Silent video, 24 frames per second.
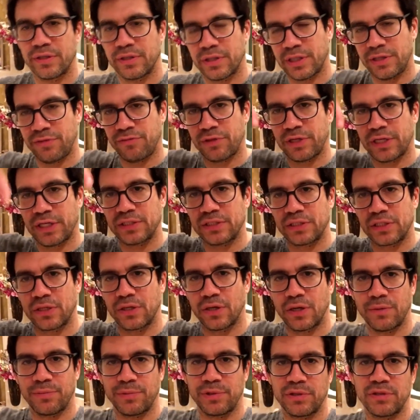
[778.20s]
Leave that as a
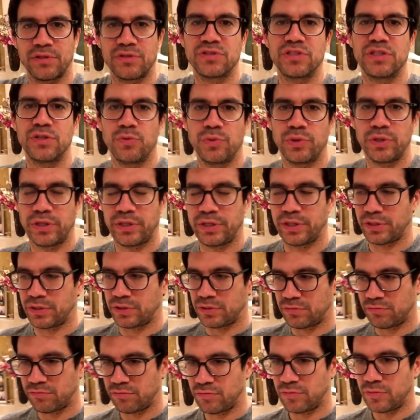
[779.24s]
comment. Let's see what it is.
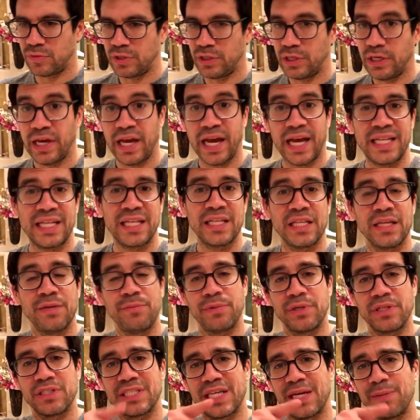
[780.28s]
And then leave
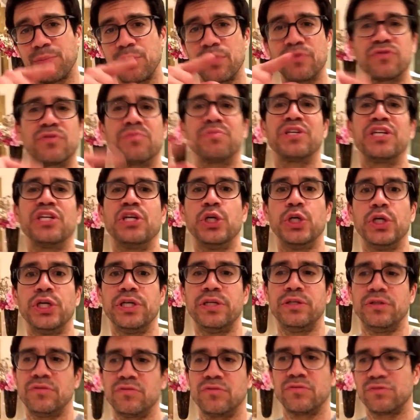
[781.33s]
me an example of something
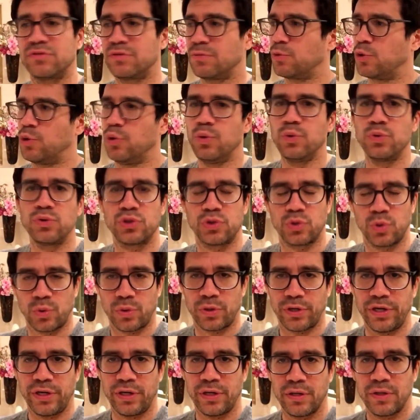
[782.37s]
good, some cool
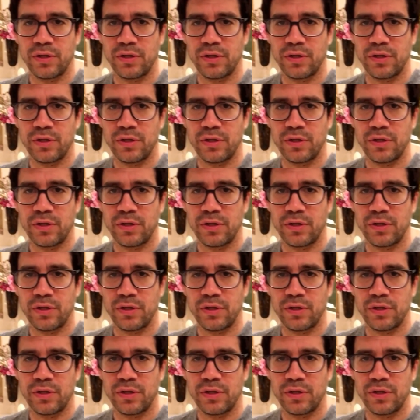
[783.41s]
story.